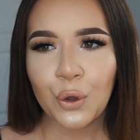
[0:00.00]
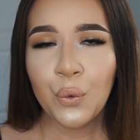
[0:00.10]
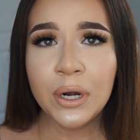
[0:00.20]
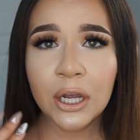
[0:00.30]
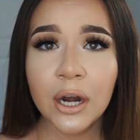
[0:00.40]

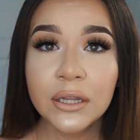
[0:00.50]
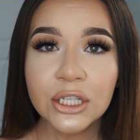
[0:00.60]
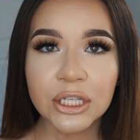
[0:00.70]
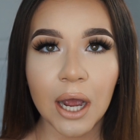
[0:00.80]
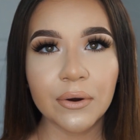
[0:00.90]
when I got in the
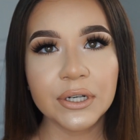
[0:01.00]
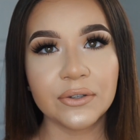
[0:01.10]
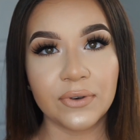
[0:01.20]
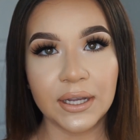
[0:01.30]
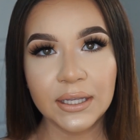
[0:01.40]
shower to
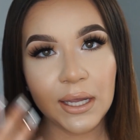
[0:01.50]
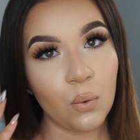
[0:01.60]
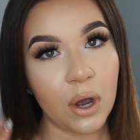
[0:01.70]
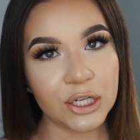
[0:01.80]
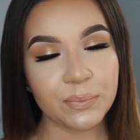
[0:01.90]
finally like
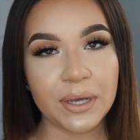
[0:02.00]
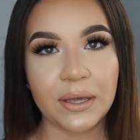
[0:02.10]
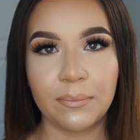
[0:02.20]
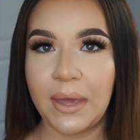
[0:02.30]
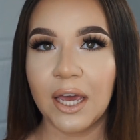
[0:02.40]
wash my
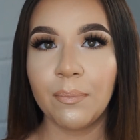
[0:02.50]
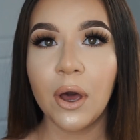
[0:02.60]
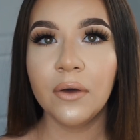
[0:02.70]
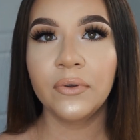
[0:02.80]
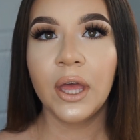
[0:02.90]
makeup
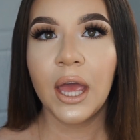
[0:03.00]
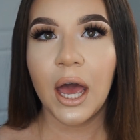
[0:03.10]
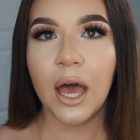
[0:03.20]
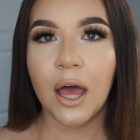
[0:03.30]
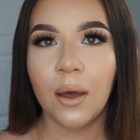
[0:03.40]
off,
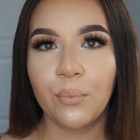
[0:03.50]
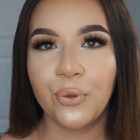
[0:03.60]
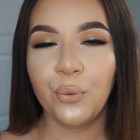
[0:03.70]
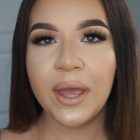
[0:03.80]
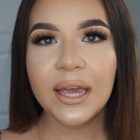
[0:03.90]
um,
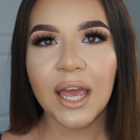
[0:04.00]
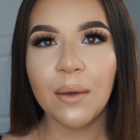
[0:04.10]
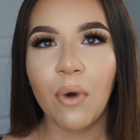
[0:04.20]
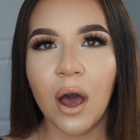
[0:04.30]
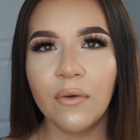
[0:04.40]
the way it
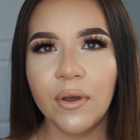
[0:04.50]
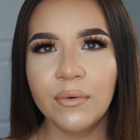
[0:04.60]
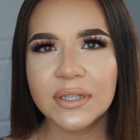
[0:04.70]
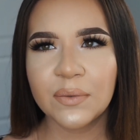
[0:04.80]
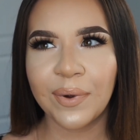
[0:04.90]
came off, it was
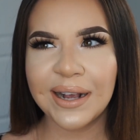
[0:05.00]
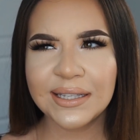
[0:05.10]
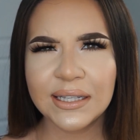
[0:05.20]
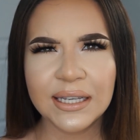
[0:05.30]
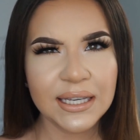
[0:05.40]

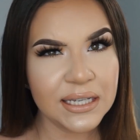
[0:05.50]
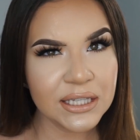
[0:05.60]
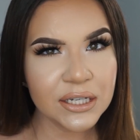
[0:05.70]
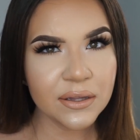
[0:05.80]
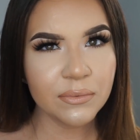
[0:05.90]
surprisingly
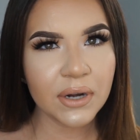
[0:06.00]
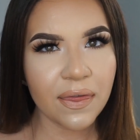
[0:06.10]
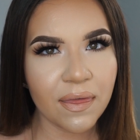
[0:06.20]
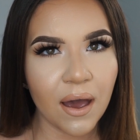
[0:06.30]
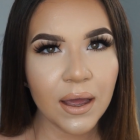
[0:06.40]
easier than what I
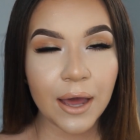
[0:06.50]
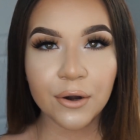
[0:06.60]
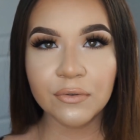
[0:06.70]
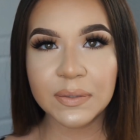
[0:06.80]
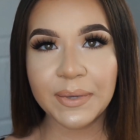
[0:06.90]
thought. I
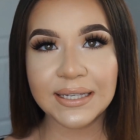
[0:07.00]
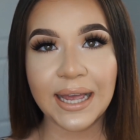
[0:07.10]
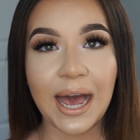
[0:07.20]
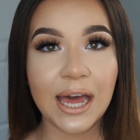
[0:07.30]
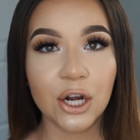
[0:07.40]
don't know if it's because I
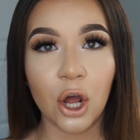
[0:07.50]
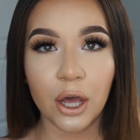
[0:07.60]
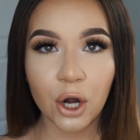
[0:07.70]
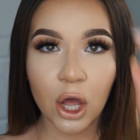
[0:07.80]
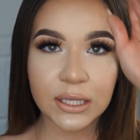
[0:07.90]
had it
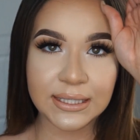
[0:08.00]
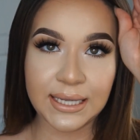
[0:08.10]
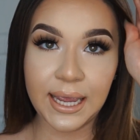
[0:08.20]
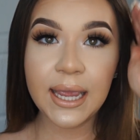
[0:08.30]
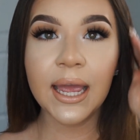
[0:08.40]
on all
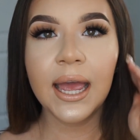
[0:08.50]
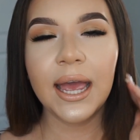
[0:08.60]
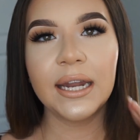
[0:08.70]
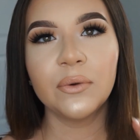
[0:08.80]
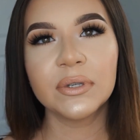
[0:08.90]
day
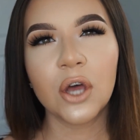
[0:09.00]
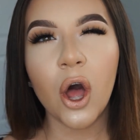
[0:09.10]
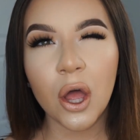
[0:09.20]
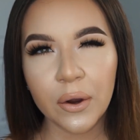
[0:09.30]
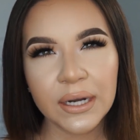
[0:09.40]
and it was
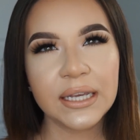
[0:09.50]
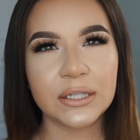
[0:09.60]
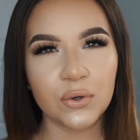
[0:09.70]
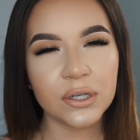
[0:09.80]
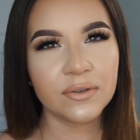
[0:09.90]
already
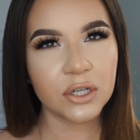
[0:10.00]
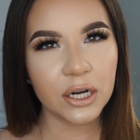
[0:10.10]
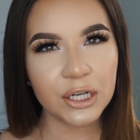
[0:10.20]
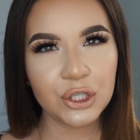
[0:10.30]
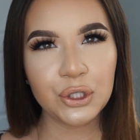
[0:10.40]
sort of
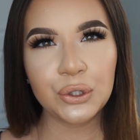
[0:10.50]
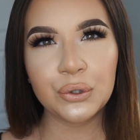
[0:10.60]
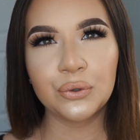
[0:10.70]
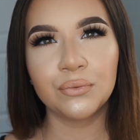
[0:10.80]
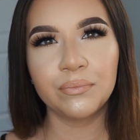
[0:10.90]
starting
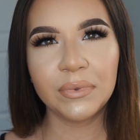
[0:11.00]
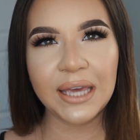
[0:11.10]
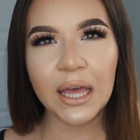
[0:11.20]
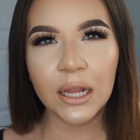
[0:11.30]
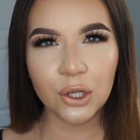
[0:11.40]
to
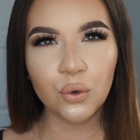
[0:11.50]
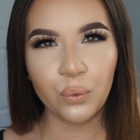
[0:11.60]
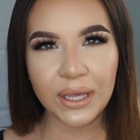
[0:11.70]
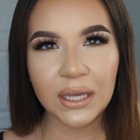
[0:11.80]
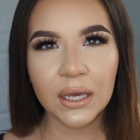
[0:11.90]
get a little
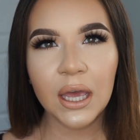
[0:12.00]
weak.